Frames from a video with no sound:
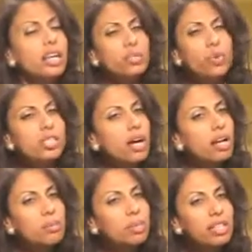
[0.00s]
It was
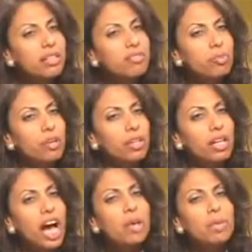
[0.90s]
unbelievable.
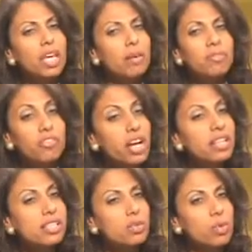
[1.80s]
I became
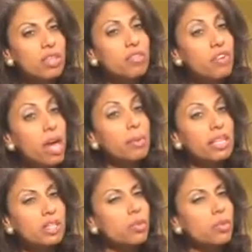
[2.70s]
friends with the families,